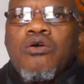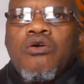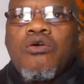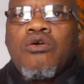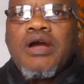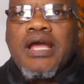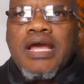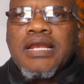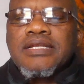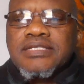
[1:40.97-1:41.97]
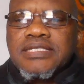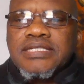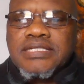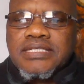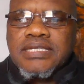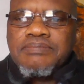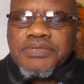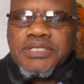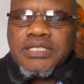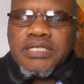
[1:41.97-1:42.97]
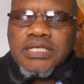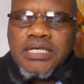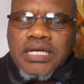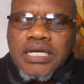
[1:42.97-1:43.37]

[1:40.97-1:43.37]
or LCCP